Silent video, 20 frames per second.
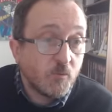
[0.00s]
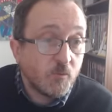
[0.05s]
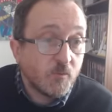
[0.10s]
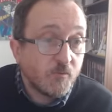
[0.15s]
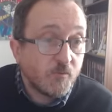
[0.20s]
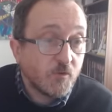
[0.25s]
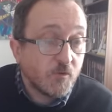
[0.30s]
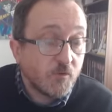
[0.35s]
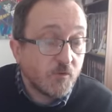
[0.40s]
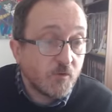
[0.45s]

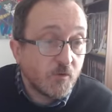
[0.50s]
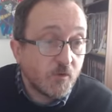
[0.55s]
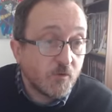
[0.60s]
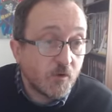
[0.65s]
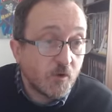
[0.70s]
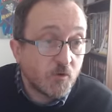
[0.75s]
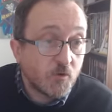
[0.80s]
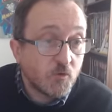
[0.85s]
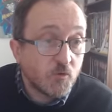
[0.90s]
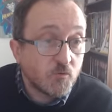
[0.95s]
for a
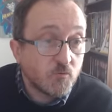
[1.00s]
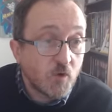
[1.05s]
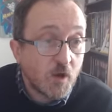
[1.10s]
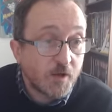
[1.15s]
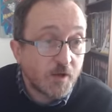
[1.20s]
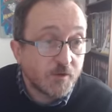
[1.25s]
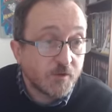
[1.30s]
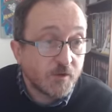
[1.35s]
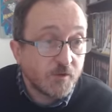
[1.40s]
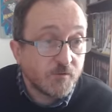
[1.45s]
good
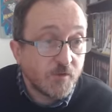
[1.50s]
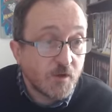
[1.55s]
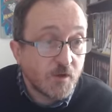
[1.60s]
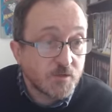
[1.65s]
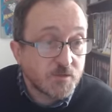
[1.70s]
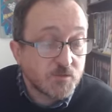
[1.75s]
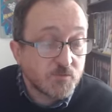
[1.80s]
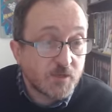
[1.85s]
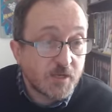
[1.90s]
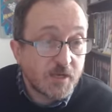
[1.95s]
run of
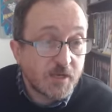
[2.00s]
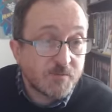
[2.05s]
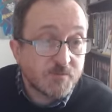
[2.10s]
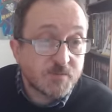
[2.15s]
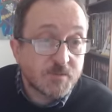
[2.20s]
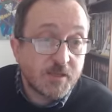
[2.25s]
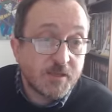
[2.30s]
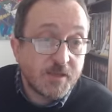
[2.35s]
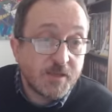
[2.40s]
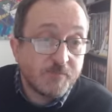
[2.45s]
Arsenal
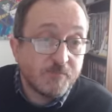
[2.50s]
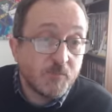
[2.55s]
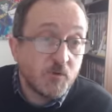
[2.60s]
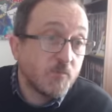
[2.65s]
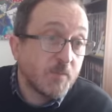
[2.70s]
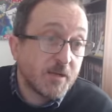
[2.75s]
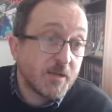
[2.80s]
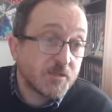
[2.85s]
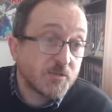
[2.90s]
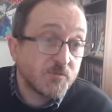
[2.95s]
games and then
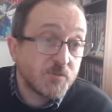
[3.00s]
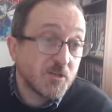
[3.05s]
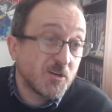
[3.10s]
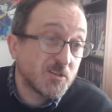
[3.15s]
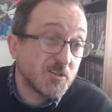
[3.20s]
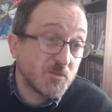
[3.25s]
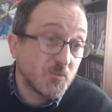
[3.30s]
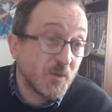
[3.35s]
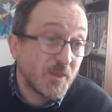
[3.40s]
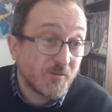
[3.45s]
move back to
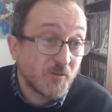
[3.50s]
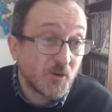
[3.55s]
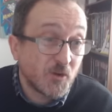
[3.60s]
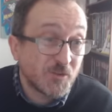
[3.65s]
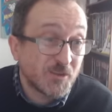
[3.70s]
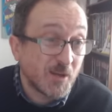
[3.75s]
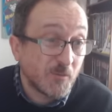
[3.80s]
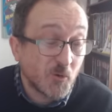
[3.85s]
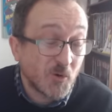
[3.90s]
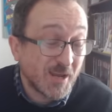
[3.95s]
Richarlison when they've got
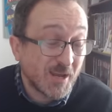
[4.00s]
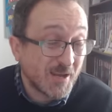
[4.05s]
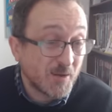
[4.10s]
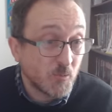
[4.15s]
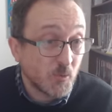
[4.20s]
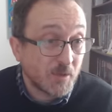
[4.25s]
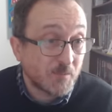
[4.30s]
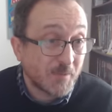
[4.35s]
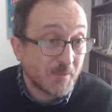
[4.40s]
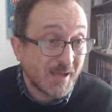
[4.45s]
double game
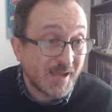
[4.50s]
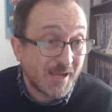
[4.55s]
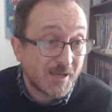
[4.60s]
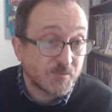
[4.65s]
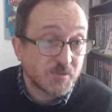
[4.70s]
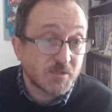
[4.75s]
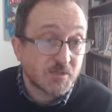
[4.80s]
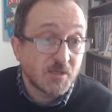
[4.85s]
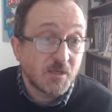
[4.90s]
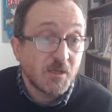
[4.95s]
week
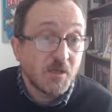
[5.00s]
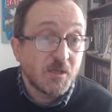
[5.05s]
perhaps.